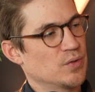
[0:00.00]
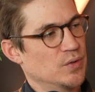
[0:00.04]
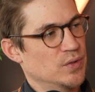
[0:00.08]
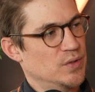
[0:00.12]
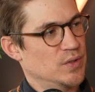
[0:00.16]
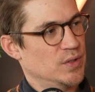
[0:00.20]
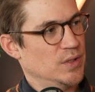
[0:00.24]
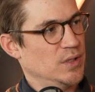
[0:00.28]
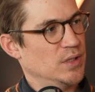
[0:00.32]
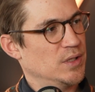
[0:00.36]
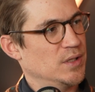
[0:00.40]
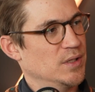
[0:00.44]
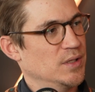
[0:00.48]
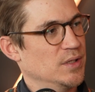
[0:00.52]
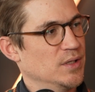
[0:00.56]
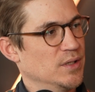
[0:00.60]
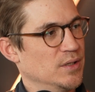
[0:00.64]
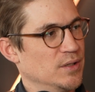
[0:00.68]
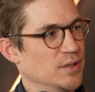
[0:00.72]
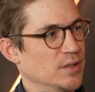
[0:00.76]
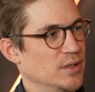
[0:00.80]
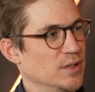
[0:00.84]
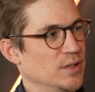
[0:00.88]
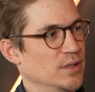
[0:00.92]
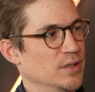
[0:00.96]
to see
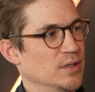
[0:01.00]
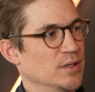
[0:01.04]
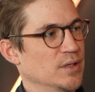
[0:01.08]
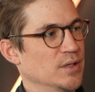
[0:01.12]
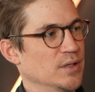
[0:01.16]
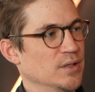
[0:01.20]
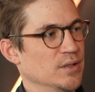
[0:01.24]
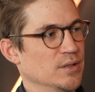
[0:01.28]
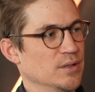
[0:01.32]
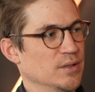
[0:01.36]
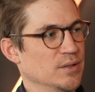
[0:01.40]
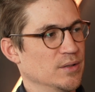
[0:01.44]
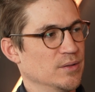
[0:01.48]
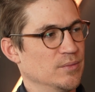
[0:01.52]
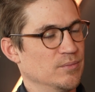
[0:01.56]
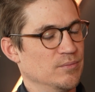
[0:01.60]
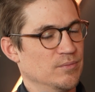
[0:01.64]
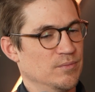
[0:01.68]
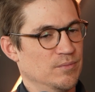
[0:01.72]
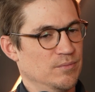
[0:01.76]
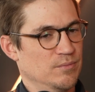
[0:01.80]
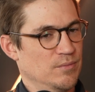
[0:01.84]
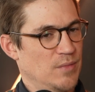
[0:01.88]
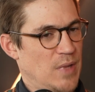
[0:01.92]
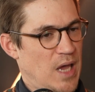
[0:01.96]
in the
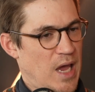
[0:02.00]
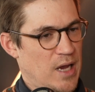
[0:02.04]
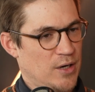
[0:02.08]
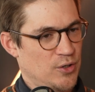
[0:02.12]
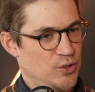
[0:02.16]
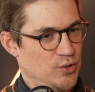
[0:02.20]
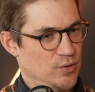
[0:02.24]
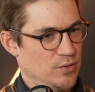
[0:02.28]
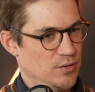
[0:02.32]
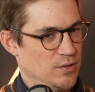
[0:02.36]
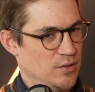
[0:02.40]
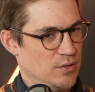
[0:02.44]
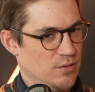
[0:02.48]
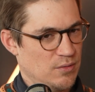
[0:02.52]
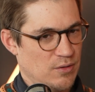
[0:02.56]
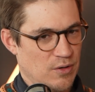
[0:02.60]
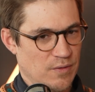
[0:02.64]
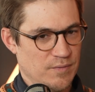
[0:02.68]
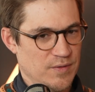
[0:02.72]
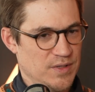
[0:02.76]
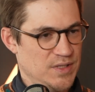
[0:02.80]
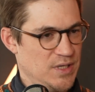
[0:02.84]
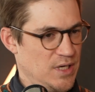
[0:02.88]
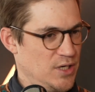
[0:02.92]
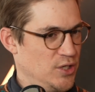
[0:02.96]
actual
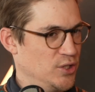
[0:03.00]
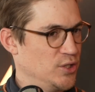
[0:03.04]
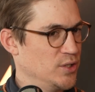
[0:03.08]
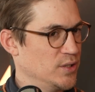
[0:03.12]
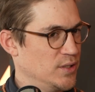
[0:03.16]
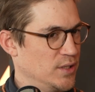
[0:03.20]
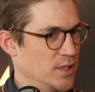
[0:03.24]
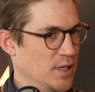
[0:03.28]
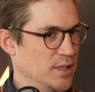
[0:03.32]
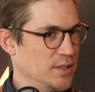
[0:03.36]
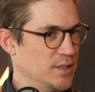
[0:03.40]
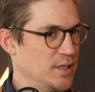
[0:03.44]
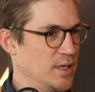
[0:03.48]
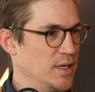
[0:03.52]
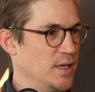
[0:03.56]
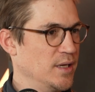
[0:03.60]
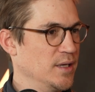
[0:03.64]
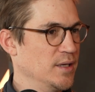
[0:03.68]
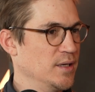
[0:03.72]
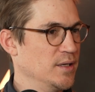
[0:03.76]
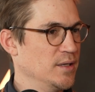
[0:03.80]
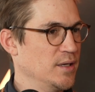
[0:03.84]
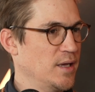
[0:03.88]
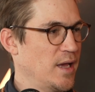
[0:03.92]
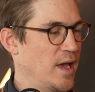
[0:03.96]
conversations that
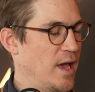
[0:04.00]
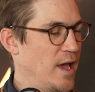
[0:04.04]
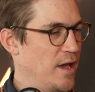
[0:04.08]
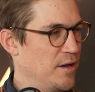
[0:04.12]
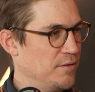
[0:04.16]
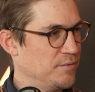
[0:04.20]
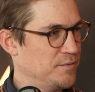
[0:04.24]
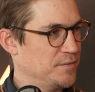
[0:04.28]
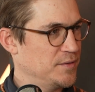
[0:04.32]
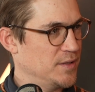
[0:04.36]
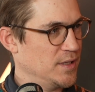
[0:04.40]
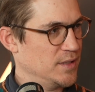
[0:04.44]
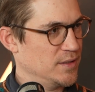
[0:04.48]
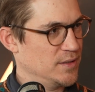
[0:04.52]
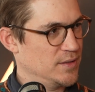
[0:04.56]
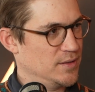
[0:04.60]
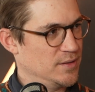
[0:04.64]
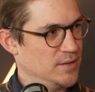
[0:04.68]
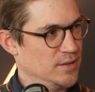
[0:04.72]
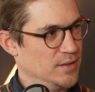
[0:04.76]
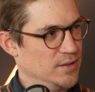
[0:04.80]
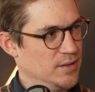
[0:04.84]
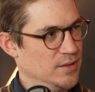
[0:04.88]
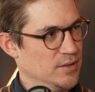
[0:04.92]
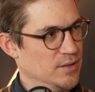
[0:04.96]
they have
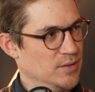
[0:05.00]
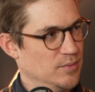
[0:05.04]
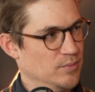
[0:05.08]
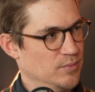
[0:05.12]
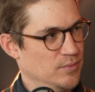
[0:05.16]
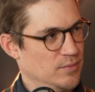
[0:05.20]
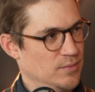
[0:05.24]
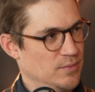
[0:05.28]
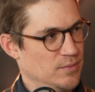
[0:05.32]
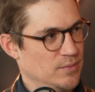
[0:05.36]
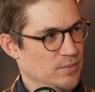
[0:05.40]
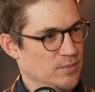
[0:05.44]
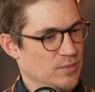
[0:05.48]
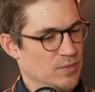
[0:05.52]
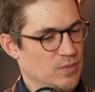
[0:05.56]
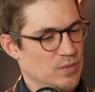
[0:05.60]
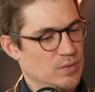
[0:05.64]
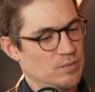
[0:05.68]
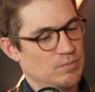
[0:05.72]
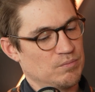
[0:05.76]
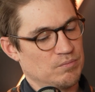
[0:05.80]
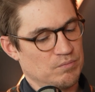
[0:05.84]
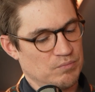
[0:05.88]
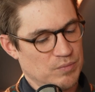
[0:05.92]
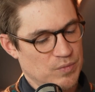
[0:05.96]
that
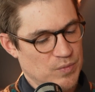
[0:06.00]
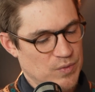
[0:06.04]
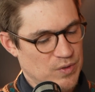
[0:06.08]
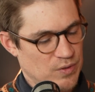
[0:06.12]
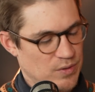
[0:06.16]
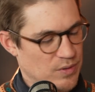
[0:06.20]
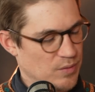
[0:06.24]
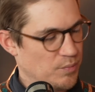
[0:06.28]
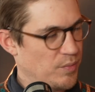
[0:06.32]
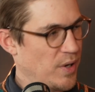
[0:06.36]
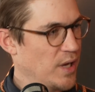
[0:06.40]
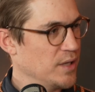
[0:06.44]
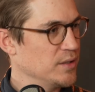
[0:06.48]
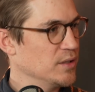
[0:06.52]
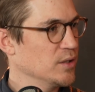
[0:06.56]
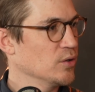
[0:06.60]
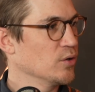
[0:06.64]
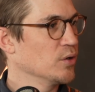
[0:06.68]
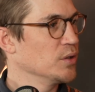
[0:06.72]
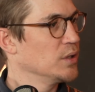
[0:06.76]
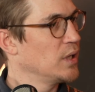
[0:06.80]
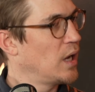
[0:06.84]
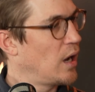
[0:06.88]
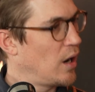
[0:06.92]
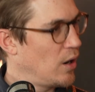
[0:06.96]

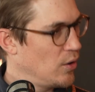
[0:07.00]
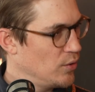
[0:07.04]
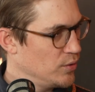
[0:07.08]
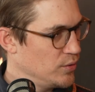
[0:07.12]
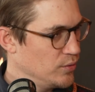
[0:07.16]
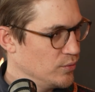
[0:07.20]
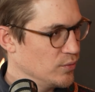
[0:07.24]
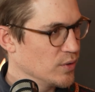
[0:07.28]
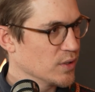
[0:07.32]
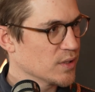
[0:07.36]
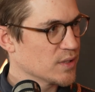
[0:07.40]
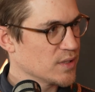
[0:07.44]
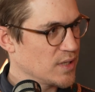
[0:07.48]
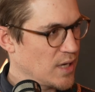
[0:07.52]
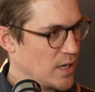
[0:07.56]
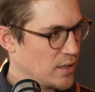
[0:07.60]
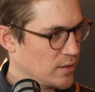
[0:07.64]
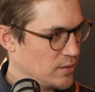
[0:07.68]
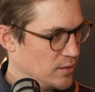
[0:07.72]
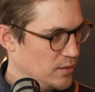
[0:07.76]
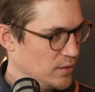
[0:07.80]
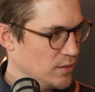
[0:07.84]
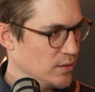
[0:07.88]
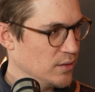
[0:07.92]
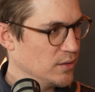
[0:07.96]
depending on how you
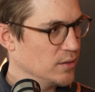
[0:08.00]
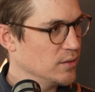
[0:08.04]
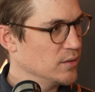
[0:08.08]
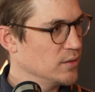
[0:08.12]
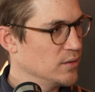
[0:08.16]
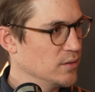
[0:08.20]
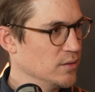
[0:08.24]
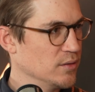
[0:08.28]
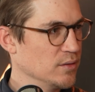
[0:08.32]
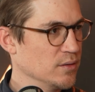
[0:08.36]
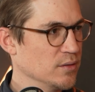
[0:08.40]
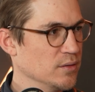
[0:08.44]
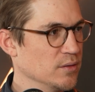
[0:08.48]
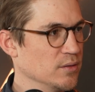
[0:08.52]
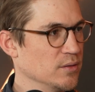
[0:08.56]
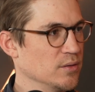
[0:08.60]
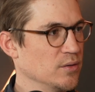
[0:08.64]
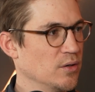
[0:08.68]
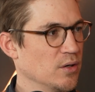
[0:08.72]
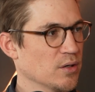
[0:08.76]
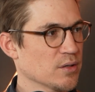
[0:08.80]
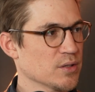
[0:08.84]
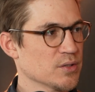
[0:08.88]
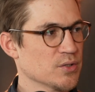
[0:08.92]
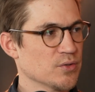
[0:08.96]
exactly
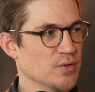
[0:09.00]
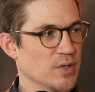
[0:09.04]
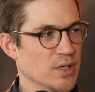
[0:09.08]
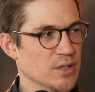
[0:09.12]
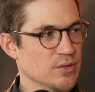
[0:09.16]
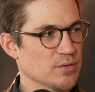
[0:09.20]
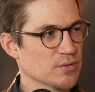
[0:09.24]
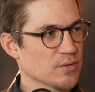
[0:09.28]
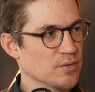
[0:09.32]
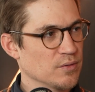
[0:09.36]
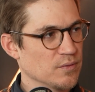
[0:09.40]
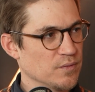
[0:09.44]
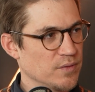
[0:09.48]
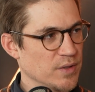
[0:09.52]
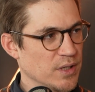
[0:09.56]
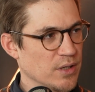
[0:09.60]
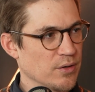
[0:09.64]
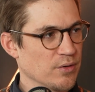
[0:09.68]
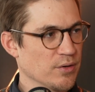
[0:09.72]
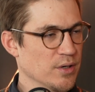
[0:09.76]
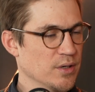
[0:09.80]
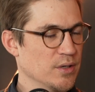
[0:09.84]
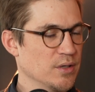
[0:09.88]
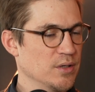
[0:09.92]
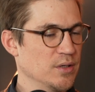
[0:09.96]
orchestrate and
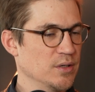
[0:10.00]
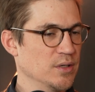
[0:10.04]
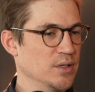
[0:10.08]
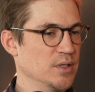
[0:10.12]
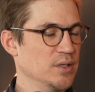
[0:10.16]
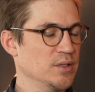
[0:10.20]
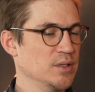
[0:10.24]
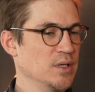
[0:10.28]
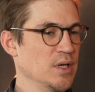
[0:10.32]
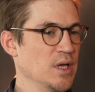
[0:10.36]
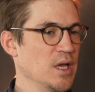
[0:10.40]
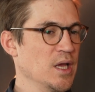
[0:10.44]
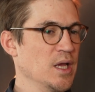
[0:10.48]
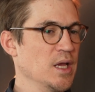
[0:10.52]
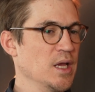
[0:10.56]
configure it,